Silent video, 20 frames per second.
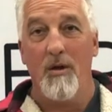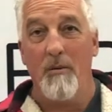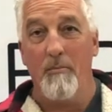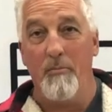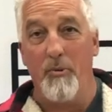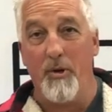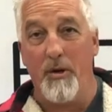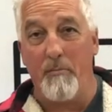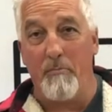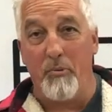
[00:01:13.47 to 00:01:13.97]

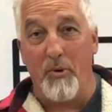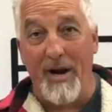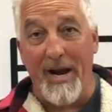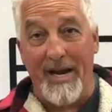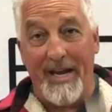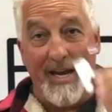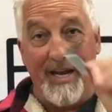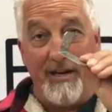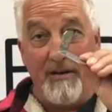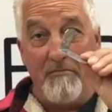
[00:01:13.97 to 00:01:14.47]
Put a
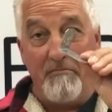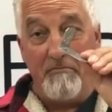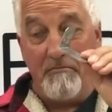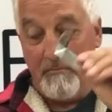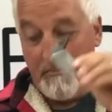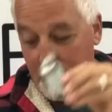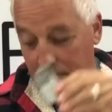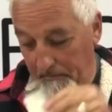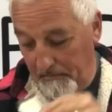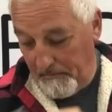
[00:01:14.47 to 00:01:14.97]
bracket
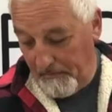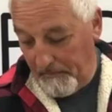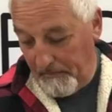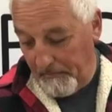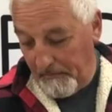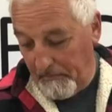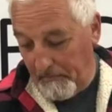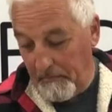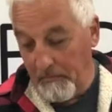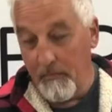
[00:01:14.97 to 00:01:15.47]

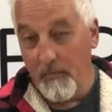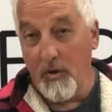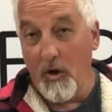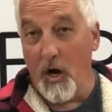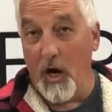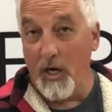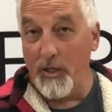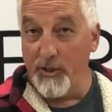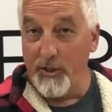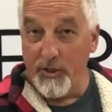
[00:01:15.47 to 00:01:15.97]

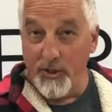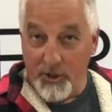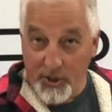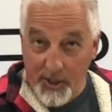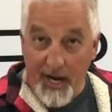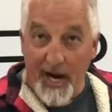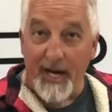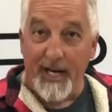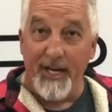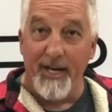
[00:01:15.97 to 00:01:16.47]
on your
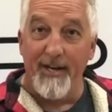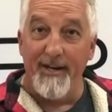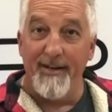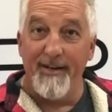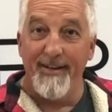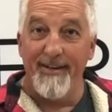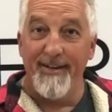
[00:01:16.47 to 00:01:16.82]
jacket.